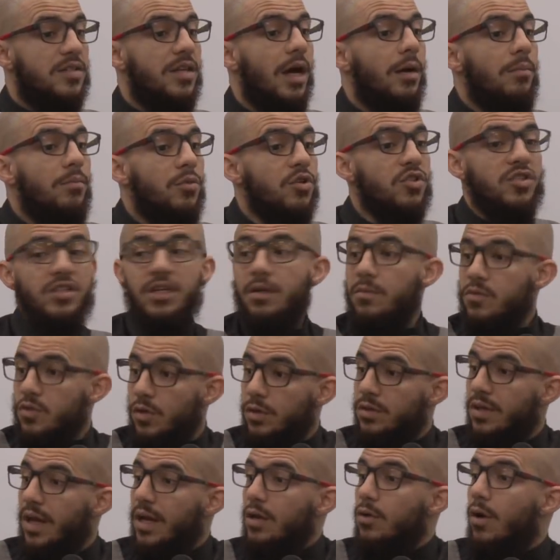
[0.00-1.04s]
Some
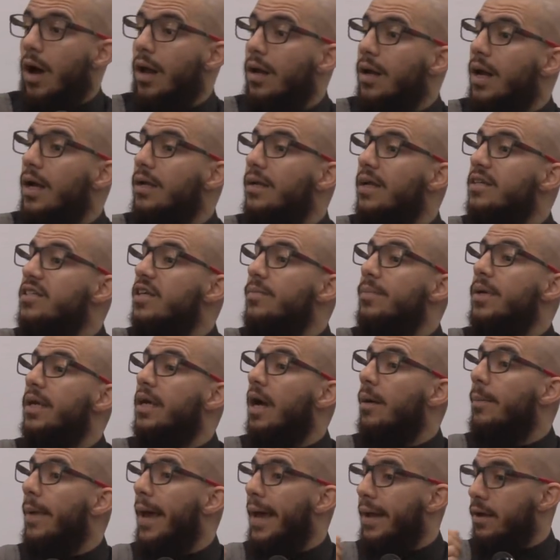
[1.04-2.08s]
Muslims will tell you Allah doesn't
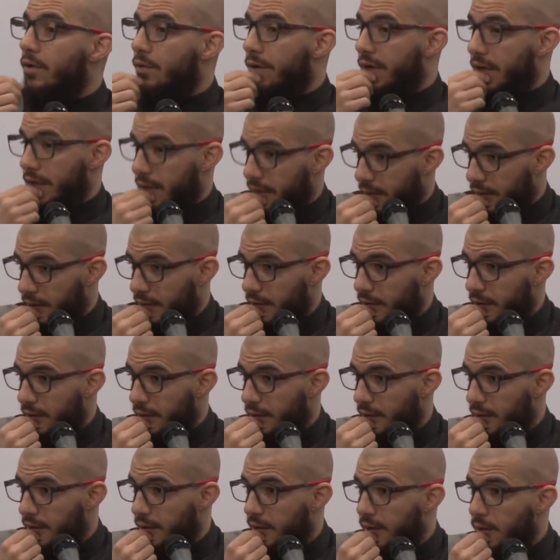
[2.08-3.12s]
become angry.
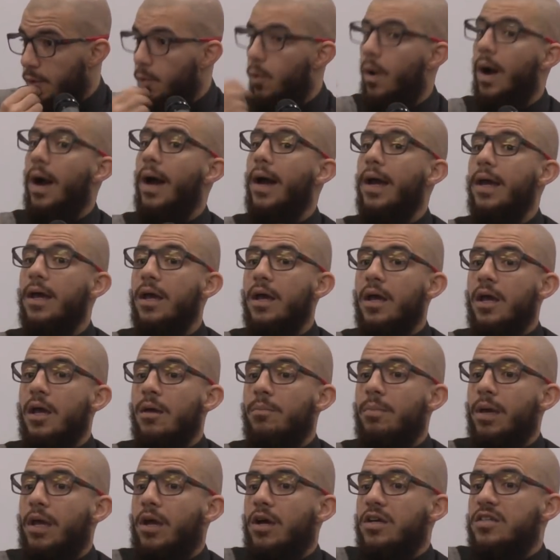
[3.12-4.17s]
Why?
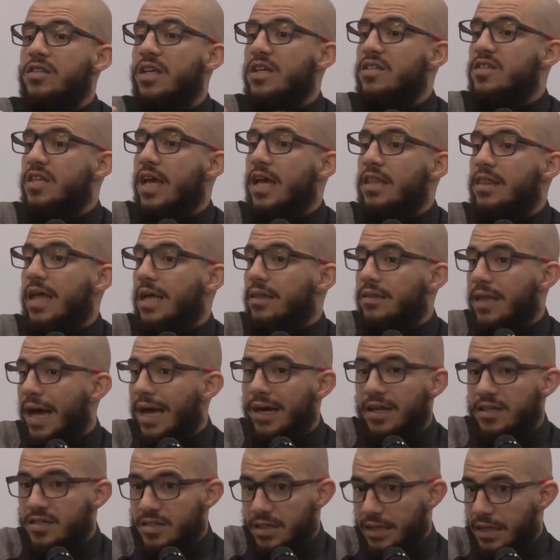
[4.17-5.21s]
Because they say
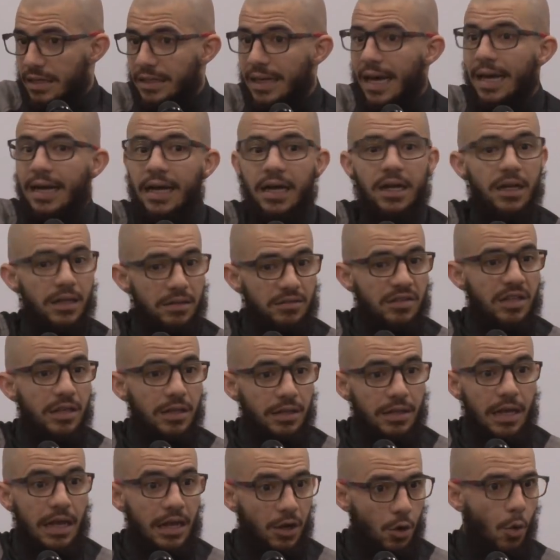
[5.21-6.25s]
that is not
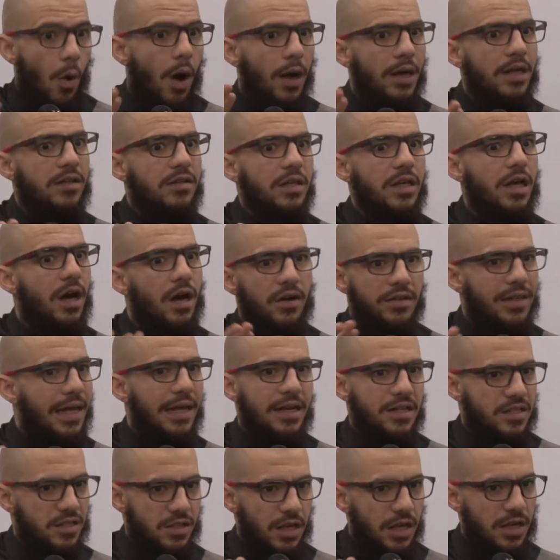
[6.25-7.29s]
a quality or
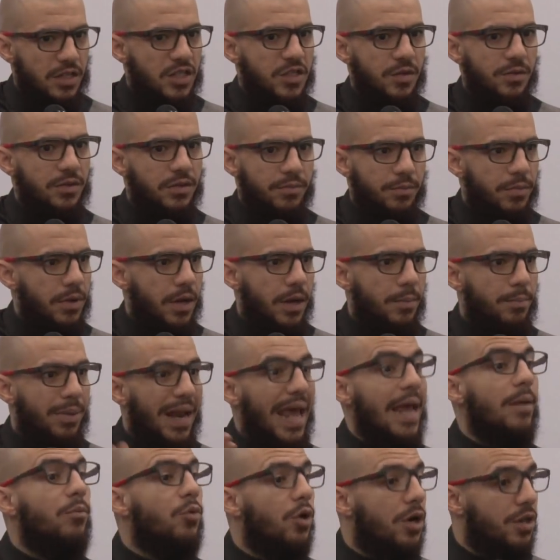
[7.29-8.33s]
that is
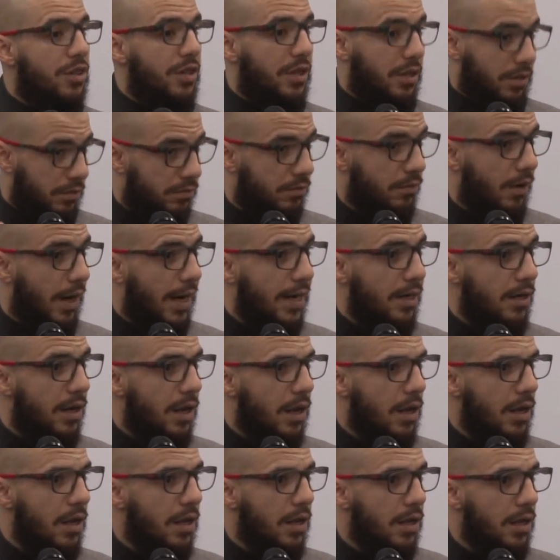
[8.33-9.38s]
blameworthy,
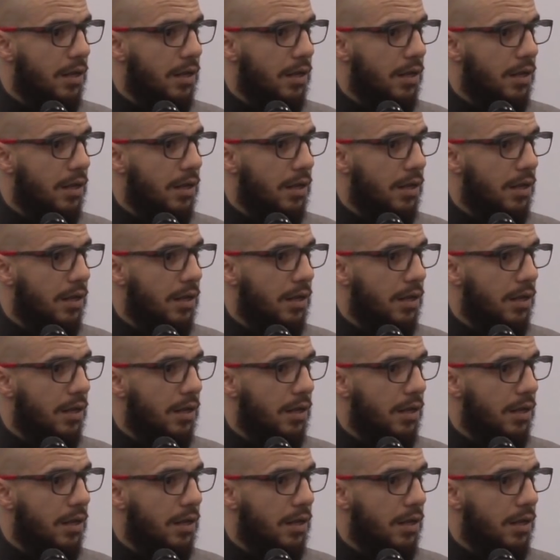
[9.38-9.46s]
right?